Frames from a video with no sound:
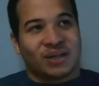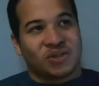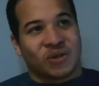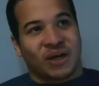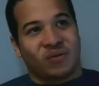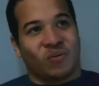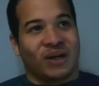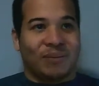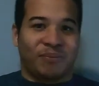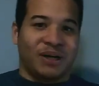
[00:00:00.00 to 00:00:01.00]
So then when
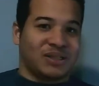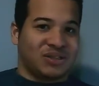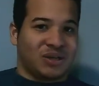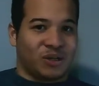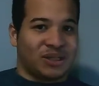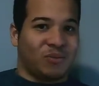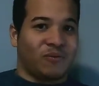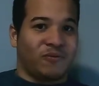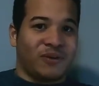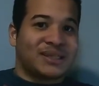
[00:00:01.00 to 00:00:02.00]
they bring it to someone
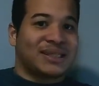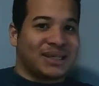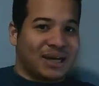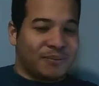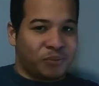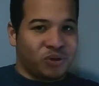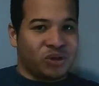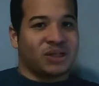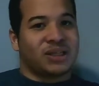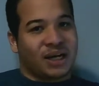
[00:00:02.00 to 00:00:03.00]
fixes the computer
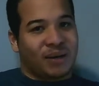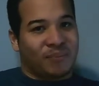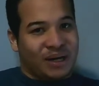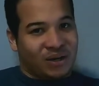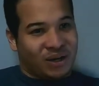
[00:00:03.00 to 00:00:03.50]
and turn it back